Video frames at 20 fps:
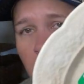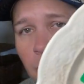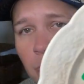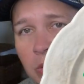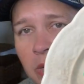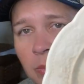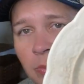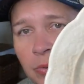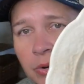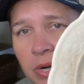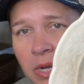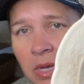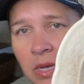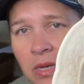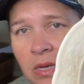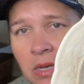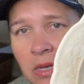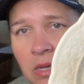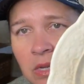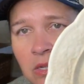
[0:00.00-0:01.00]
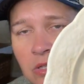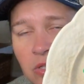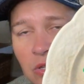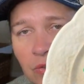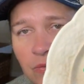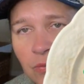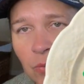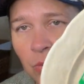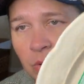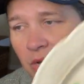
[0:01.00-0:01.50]
really pretty. So
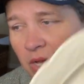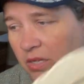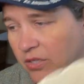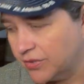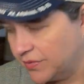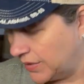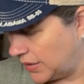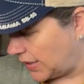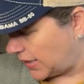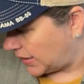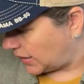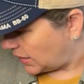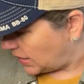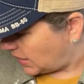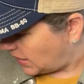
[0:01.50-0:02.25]
$4 for that.